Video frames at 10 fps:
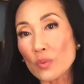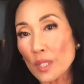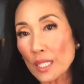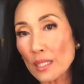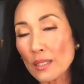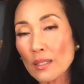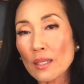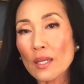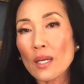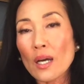Week.
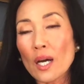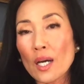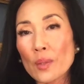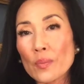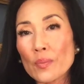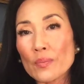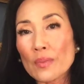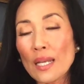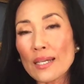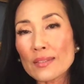Um,
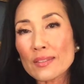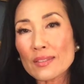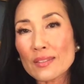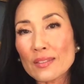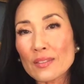let's